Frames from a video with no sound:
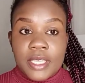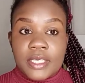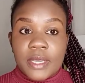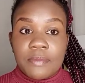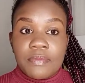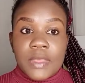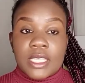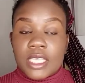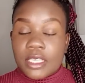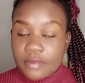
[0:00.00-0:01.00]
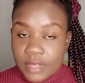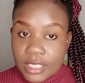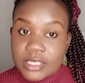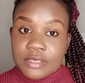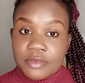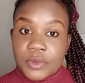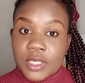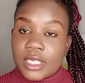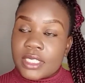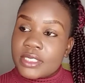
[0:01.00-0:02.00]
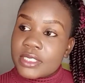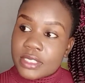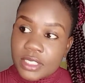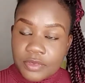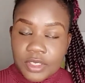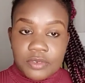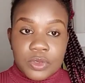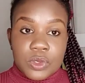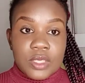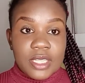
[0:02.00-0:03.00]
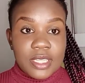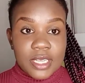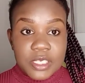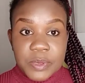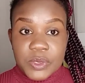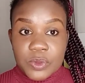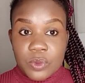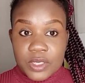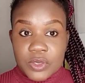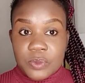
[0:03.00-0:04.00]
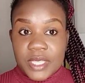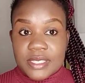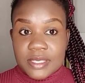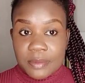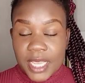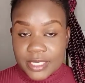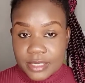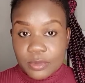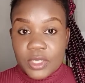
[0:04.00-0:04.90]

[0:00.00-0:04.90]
Yeah, give that review there, like just give the review so that the next person who wants to buy the same item,